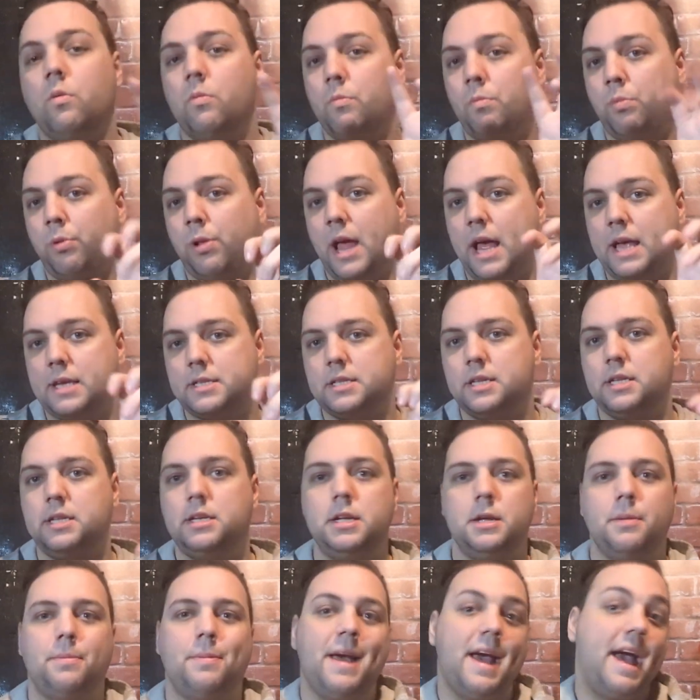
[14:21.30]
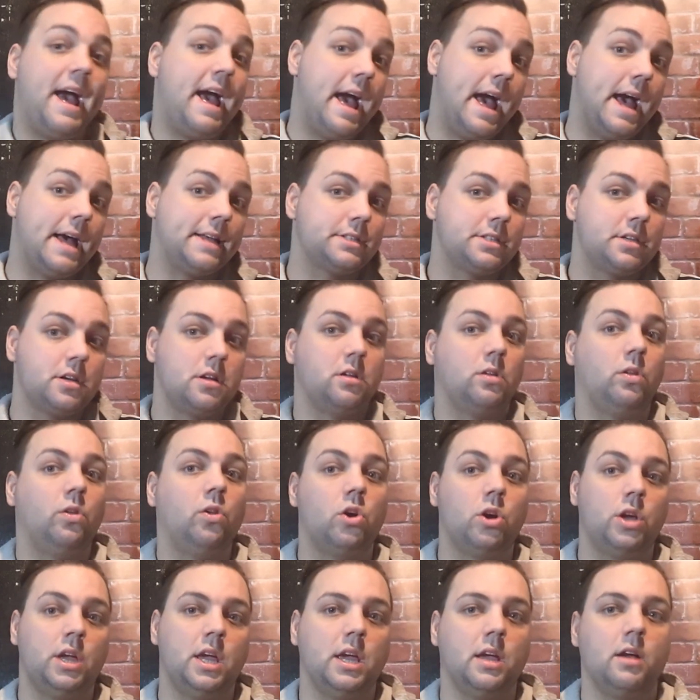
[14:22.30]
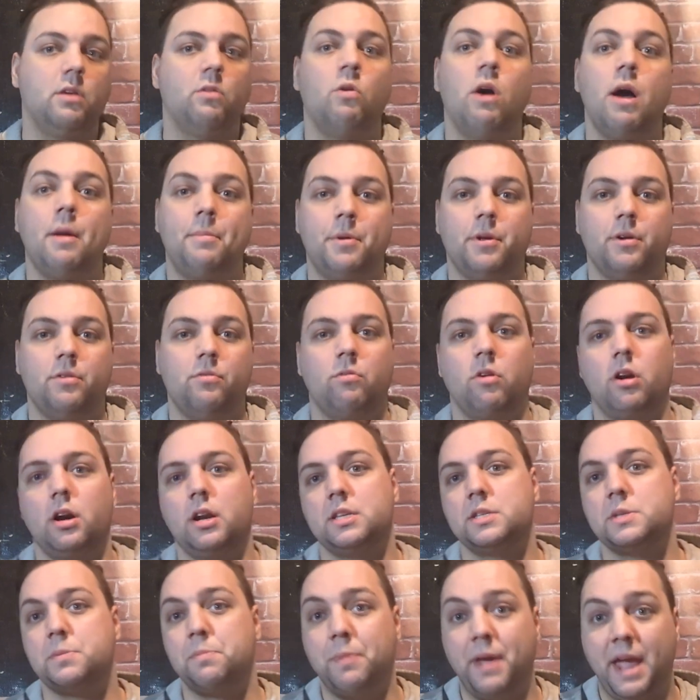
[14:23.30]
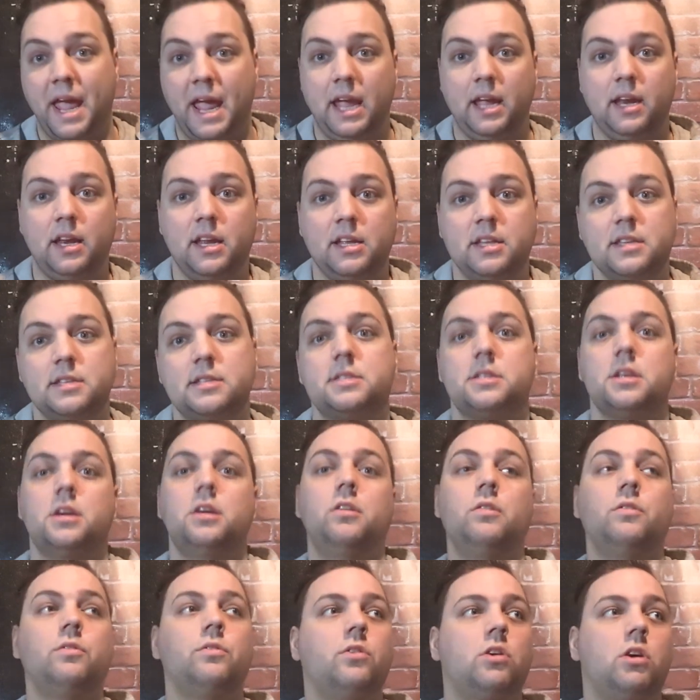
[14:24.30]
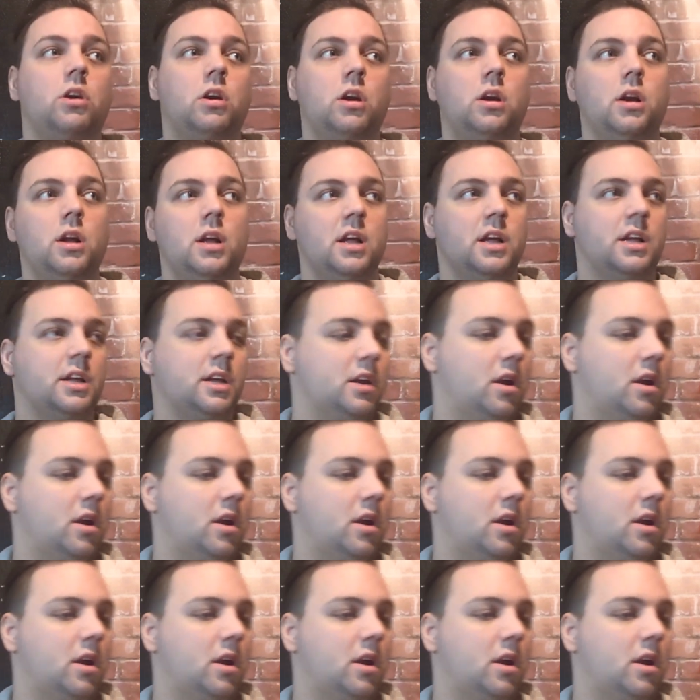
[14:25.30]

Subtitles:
plastic dip-esque looking weapon where it's painted silver. You